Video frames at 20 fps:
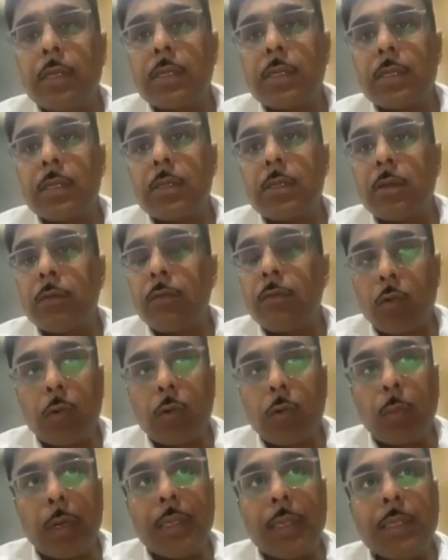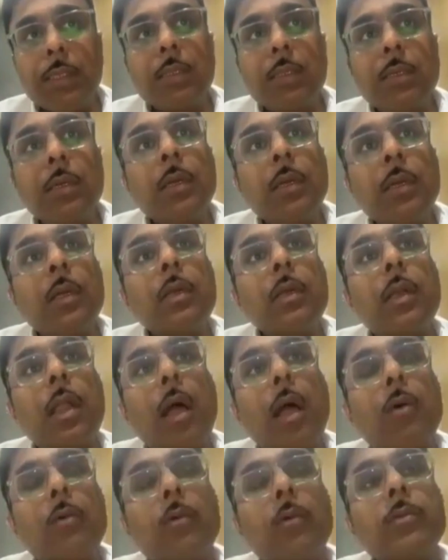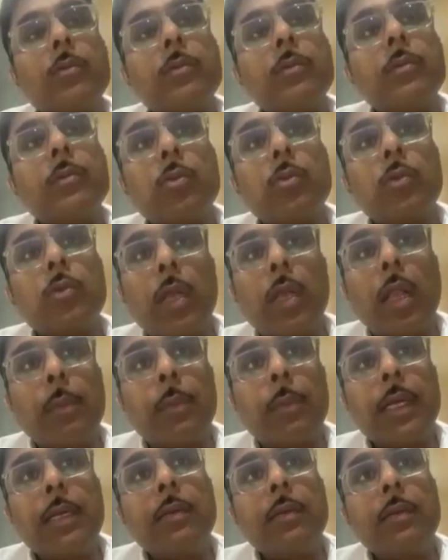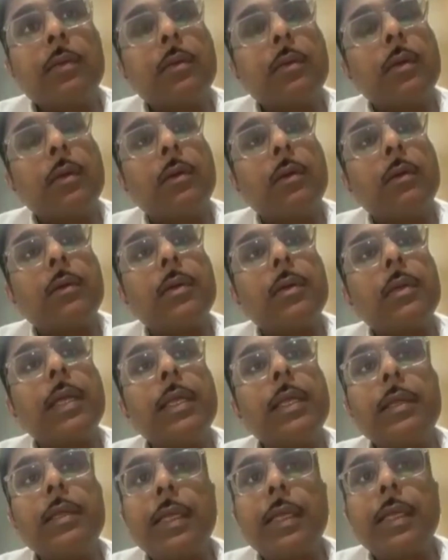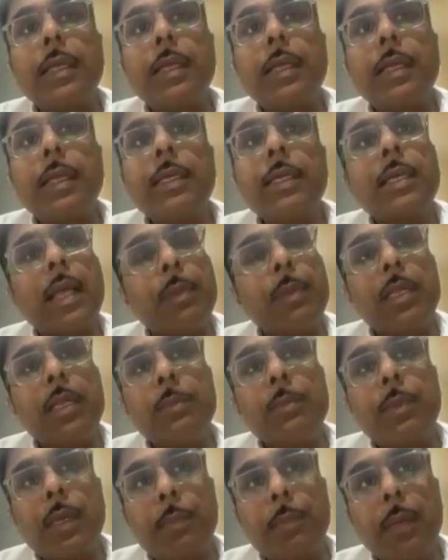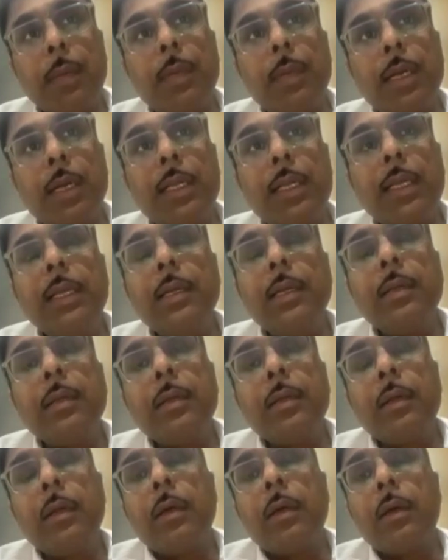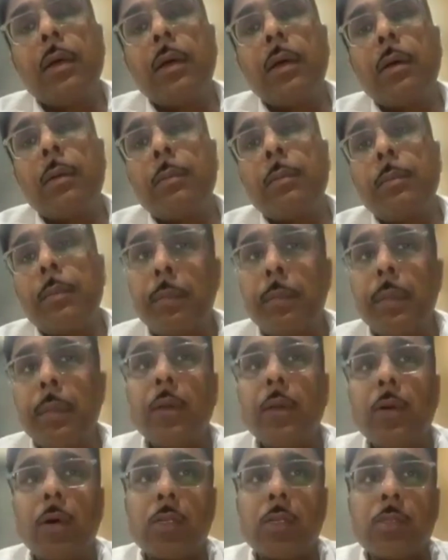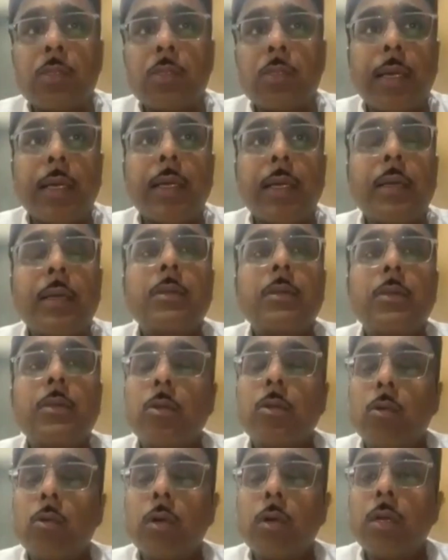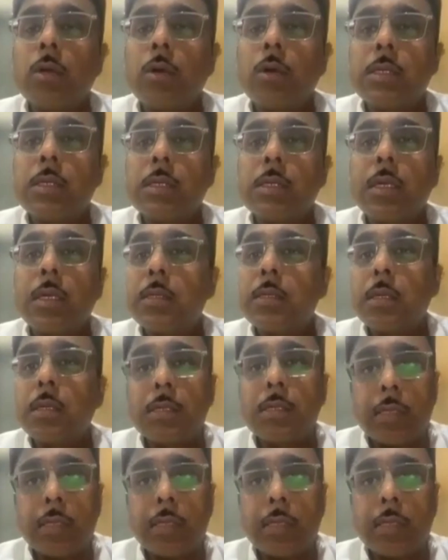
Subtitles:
As we have discussed the 4 points, now to elaborate, increased capillary permeability may be caused by the local